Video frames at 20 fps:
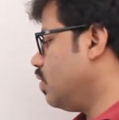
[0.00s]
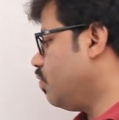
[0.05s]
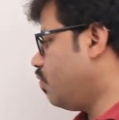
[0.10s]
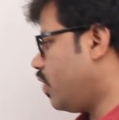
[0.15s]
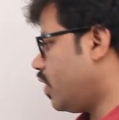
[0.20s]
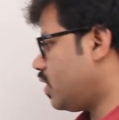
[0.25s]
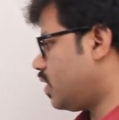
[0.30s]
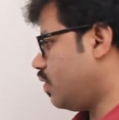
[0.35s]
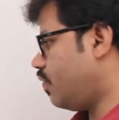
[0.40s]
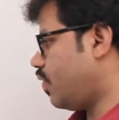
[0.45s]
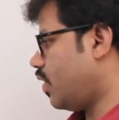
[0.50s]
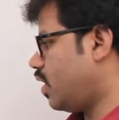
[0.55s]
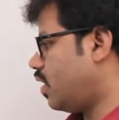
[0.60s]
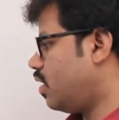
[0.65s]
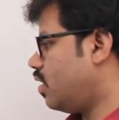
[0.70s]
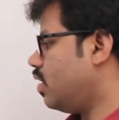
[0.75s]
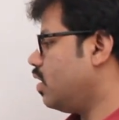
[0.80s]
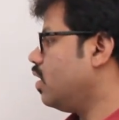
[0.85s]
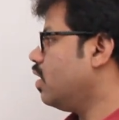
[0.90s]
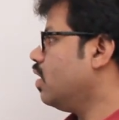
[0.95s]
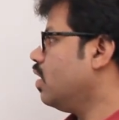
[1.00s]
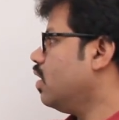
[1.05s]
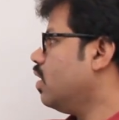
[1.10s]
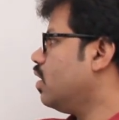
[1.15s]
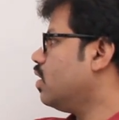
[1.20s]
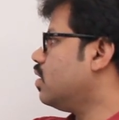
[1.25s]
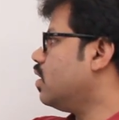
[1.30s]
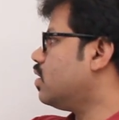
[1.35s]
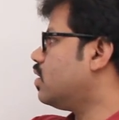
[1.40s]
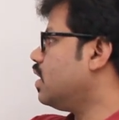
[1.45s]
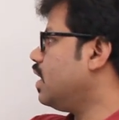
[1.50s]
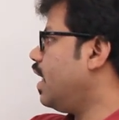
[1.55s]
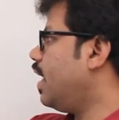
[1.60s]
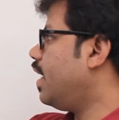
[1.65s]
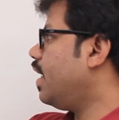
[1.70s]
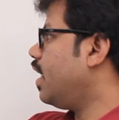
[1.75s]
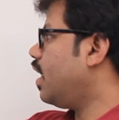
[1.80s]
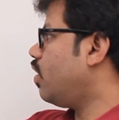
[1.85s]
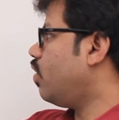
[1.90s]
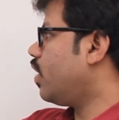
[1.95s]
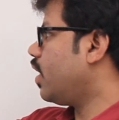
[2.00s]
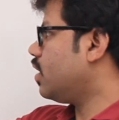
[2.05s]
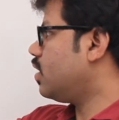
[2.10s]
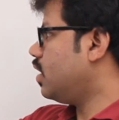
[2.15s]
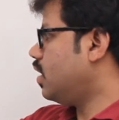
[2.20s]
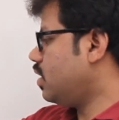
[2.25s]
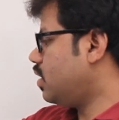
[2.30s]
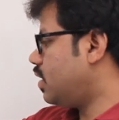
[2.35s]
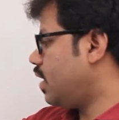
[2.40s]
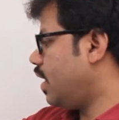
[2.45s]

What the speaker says: First of all, the CIDR notation is